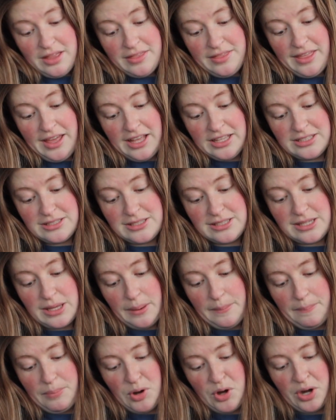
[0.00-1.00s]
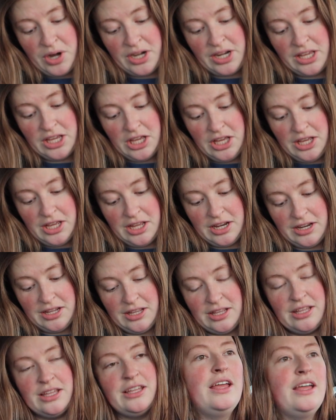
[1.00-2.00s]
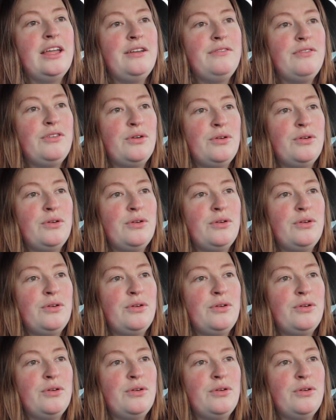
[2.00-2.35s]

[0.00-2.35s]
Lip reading: That's pretty good. And of